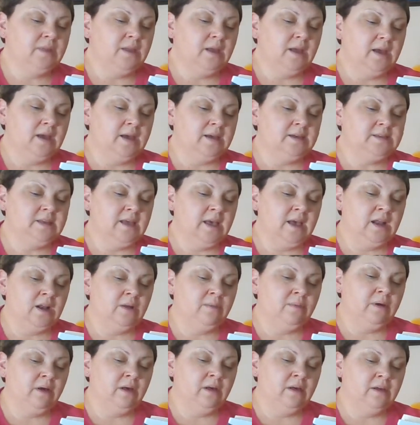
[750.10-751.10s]
As
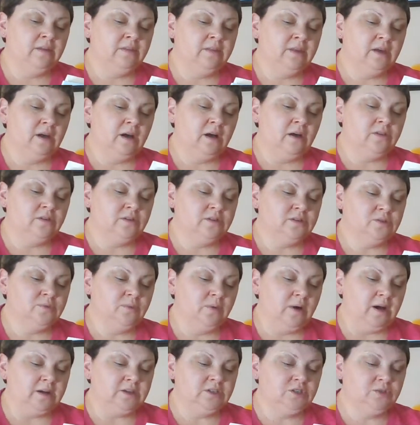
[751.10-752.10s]
Annabel and the others
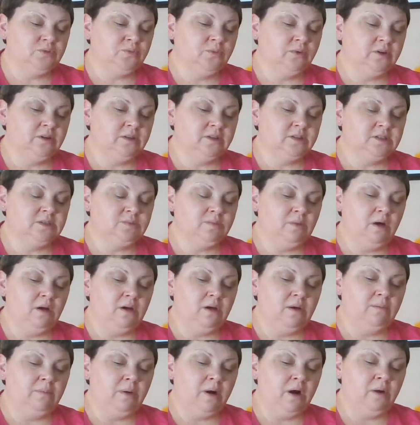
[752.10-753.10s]
watched one of the small
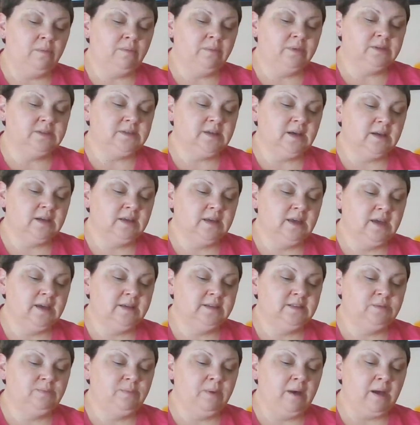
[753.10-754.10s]
compartments on
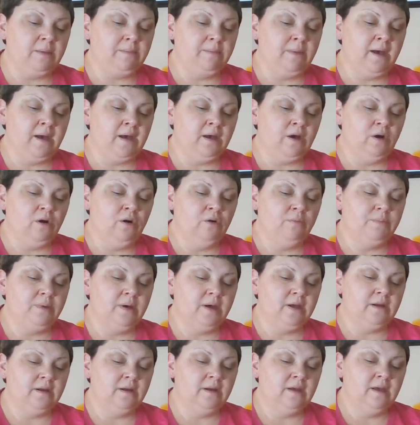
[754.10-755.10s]
Kate's backpack
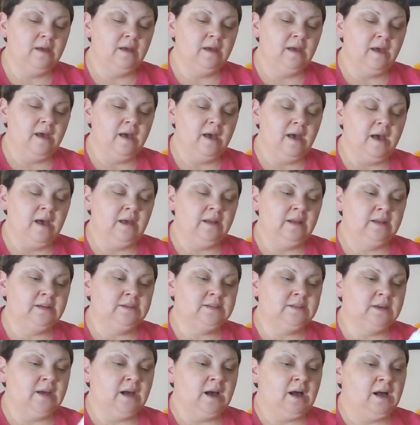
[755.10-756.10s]
open,
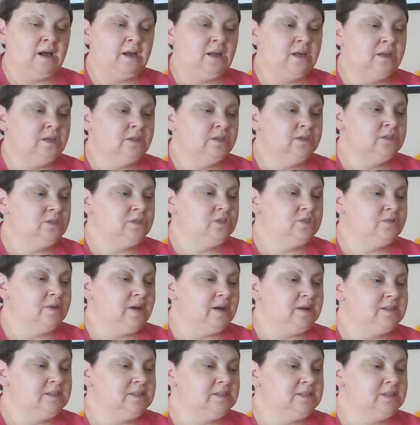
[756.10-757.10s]
and a doll
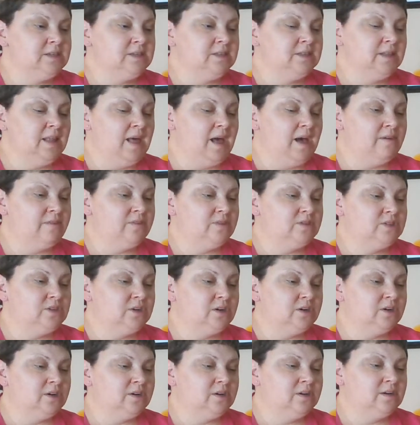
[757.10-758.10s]
dressed in
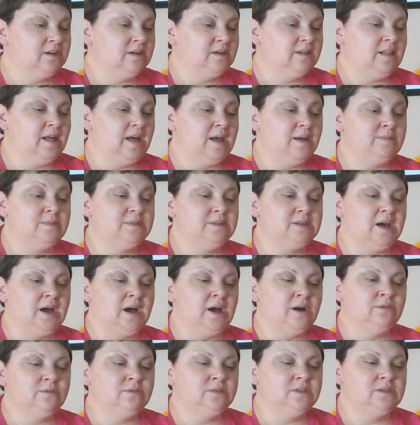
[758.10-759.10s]
lavender climbed
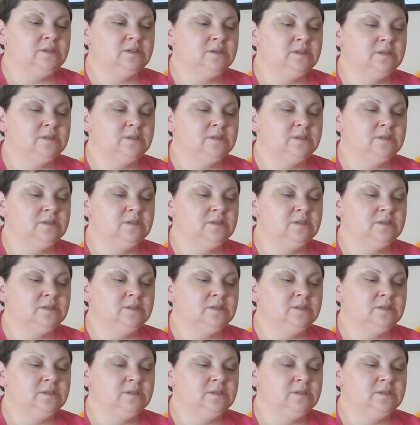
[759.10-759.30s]
out,